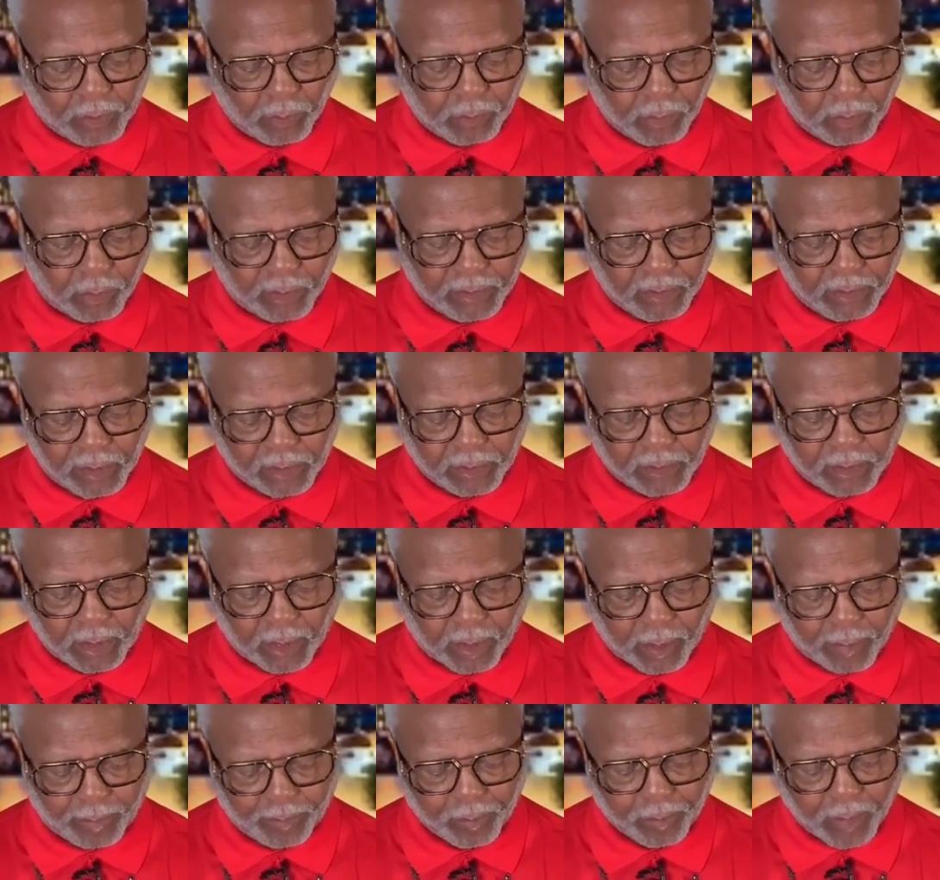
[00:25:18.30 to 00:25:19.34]
so notice this
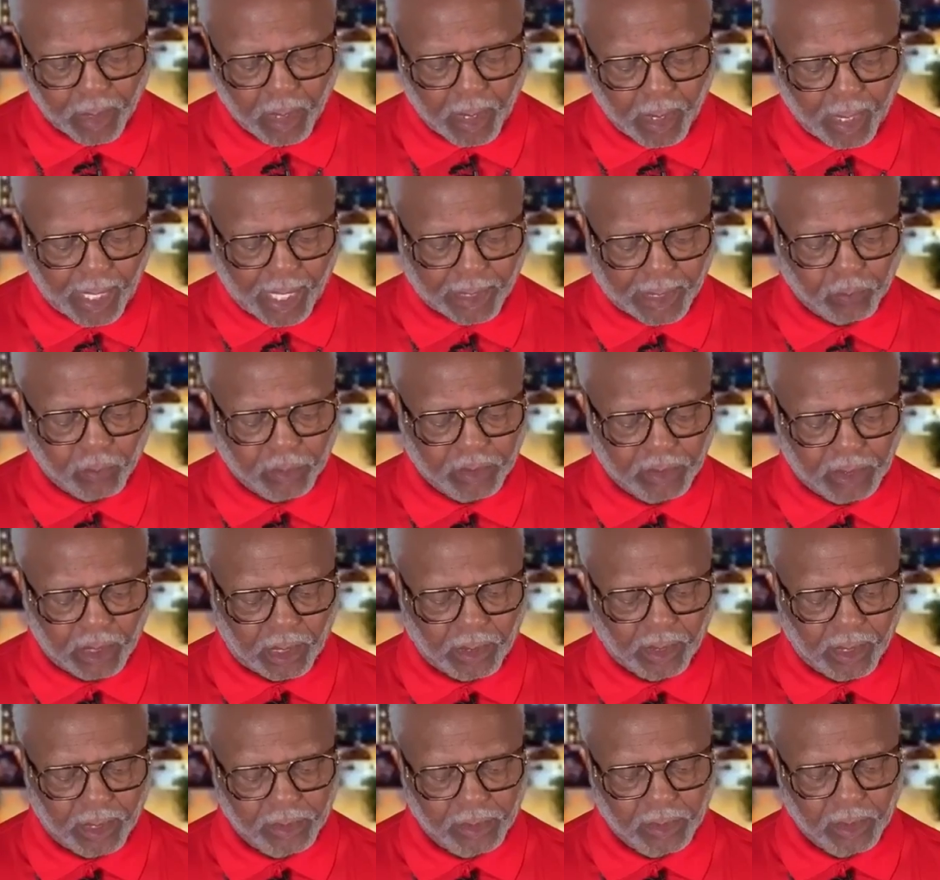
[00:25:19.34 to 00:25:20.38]
here, as we see
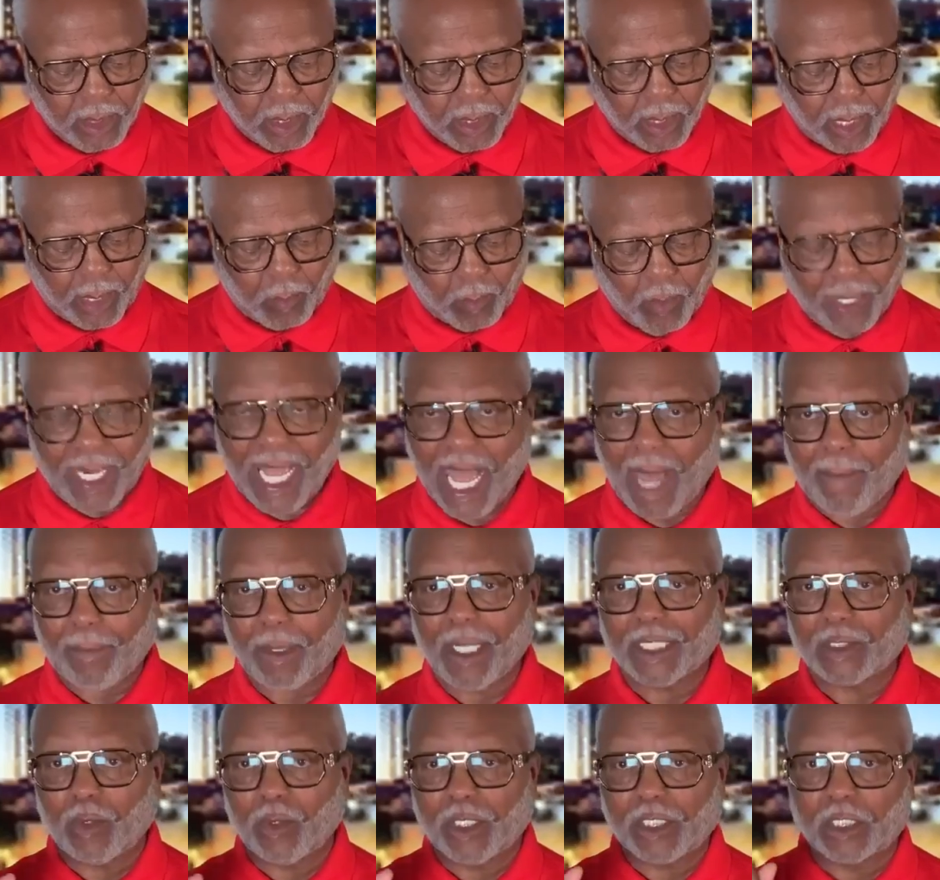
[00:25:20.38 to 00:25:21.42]
this, and what
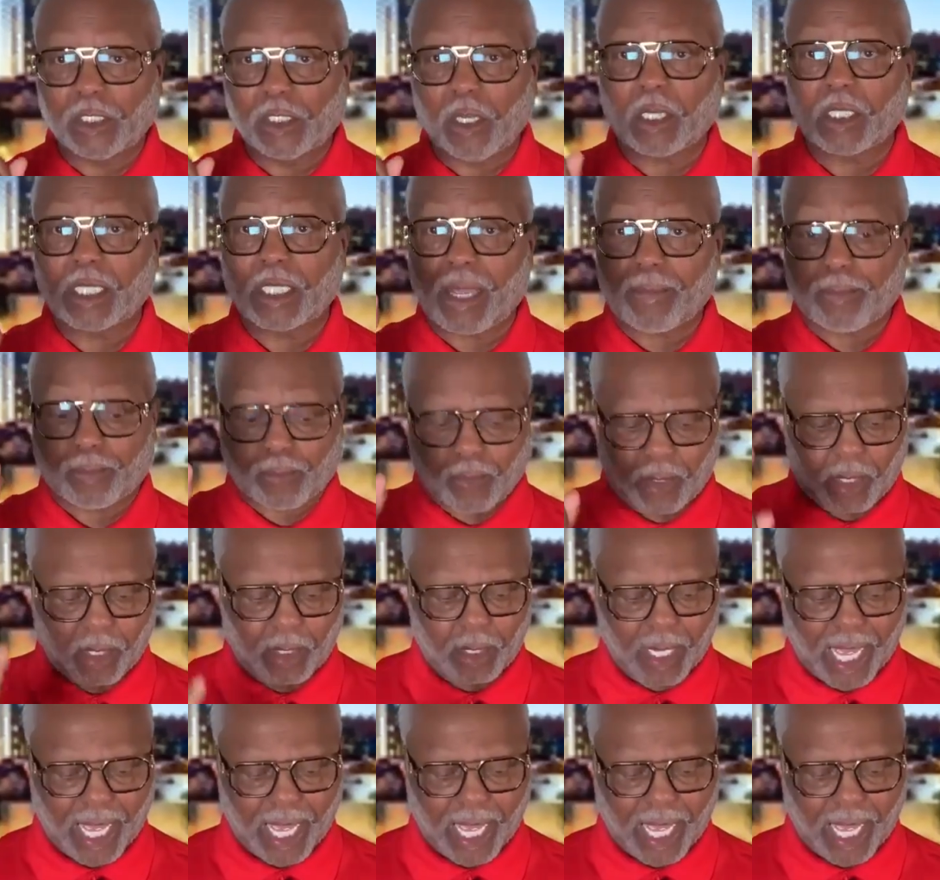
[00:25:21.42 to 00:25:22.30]
happened as a result of that prayer,